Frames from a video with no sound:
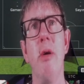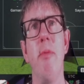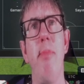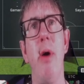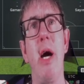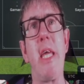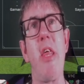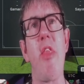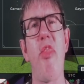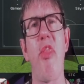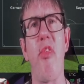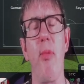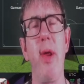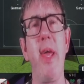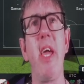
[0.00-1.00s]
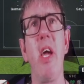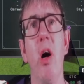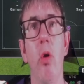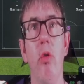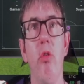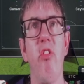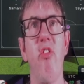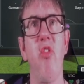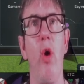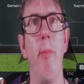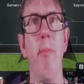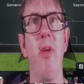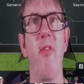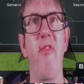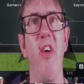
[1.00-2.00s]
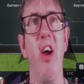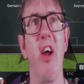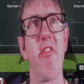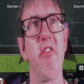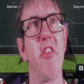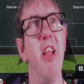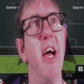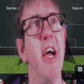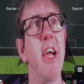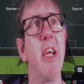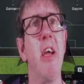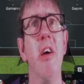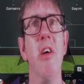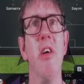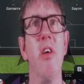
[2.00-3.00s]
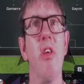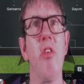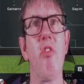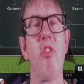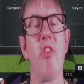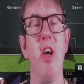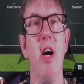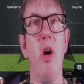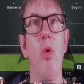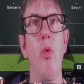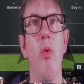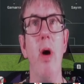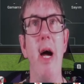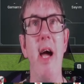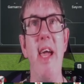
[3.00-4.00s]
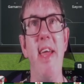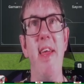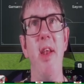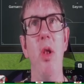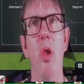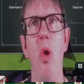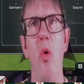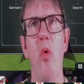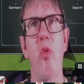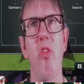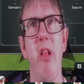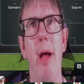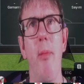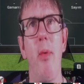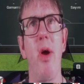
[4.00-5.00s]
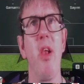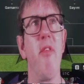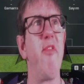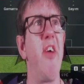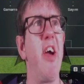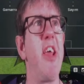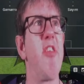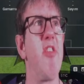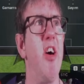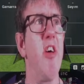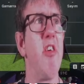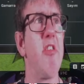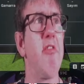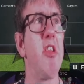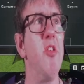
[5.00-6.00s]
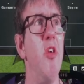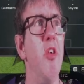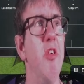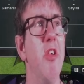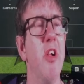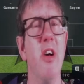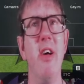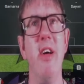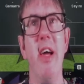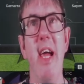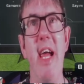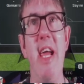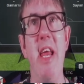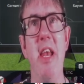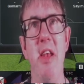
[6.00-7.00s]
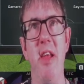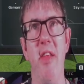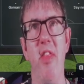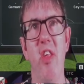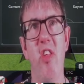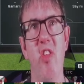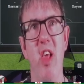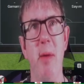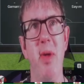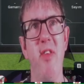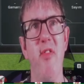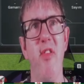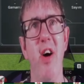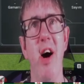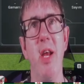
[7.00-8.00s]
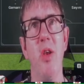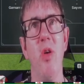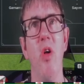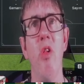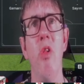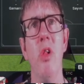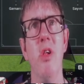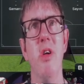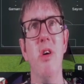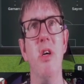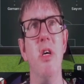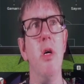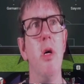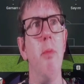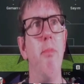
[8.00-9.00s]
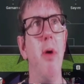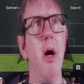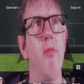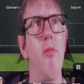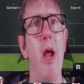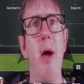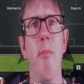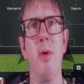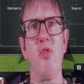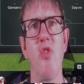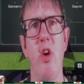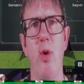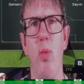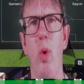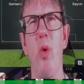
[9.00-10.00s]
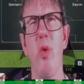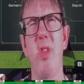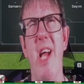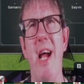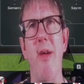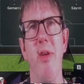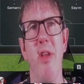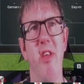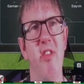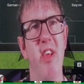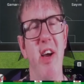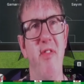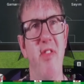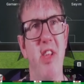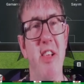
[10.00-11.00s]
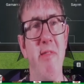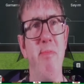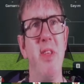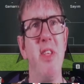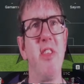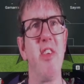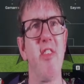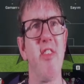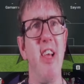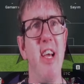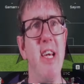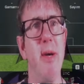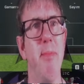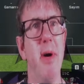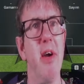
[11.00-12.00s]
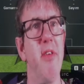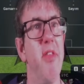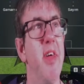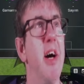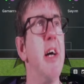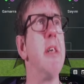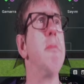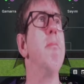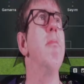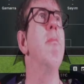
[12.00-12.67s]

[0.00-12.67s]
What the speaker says: by 3 goals from the first leg. So it looks like we're going to face Arsenal in the semi-final. But Real Madrid will doubtless have something to say about that.